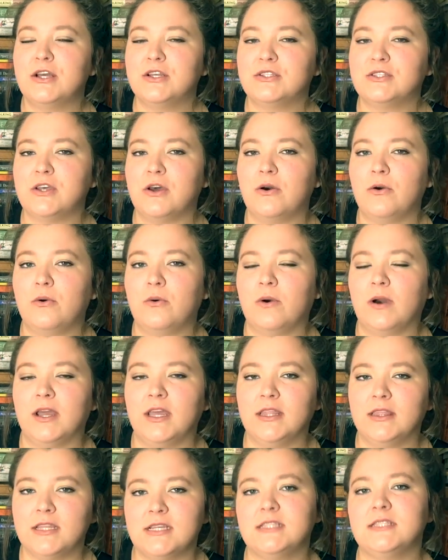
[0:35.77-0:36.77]
So
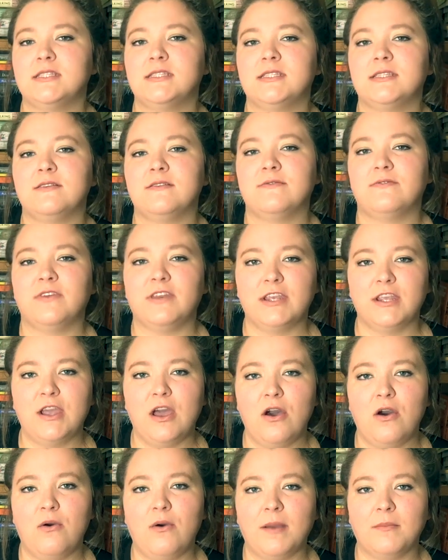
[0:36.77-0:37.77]
in this
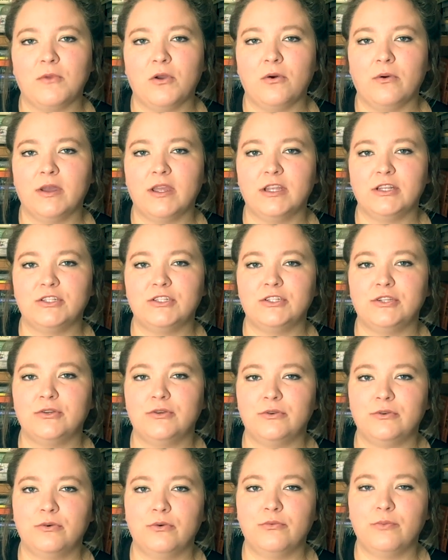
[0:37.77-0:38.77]
video, I'm going
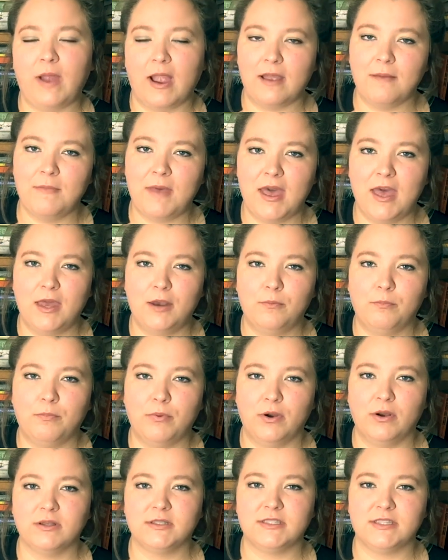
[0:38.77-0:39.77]
to recommend
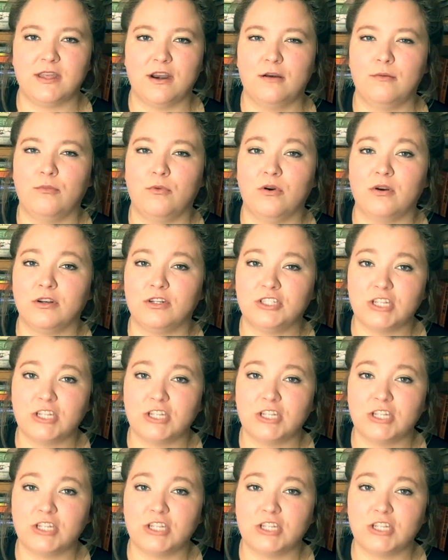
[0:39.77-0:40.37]
books that are more